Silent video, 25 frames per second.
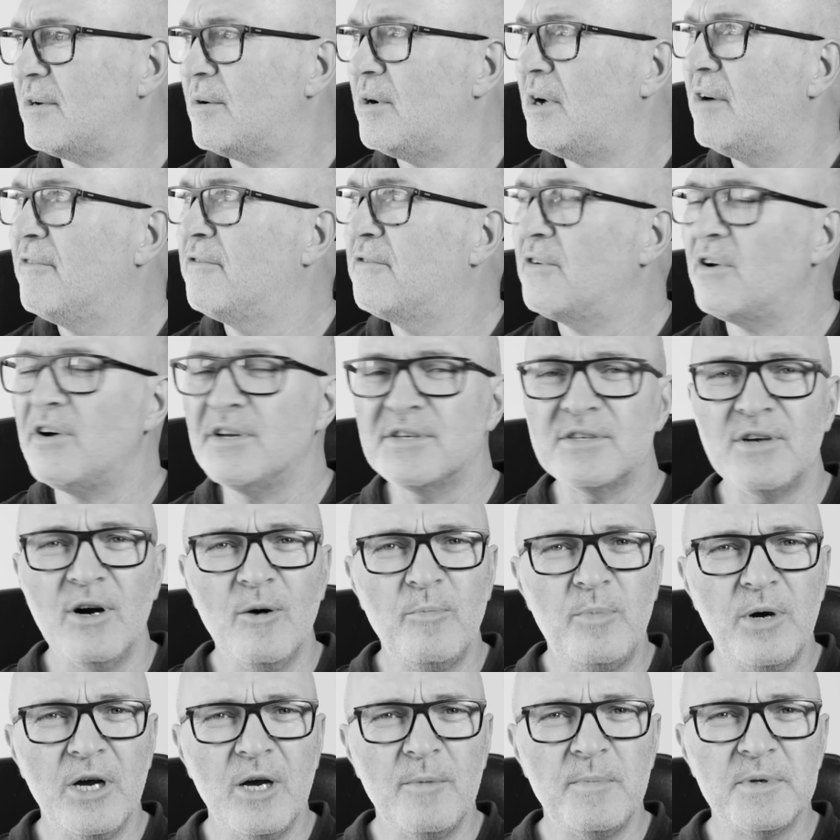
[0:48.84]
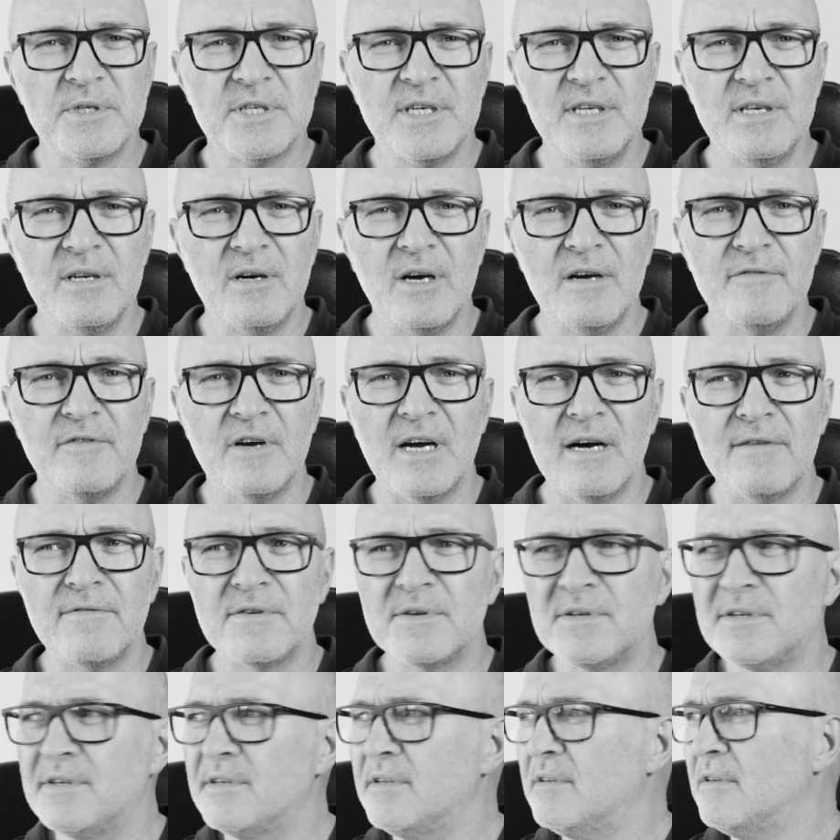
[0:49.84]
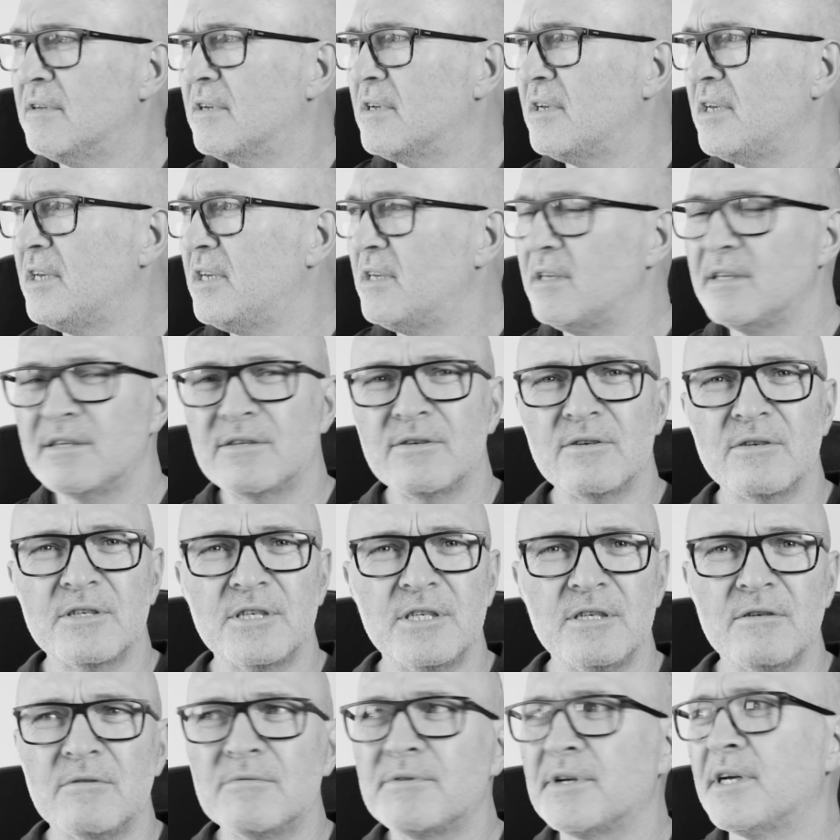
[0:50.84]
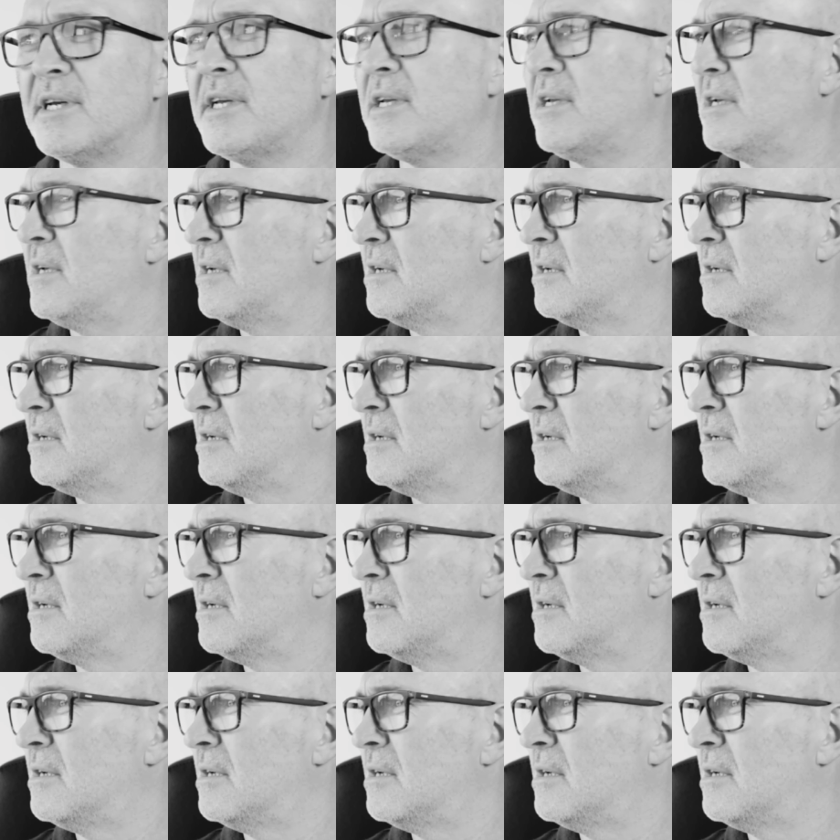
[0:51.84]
a fly's got a purpose in life other than eating dog all day.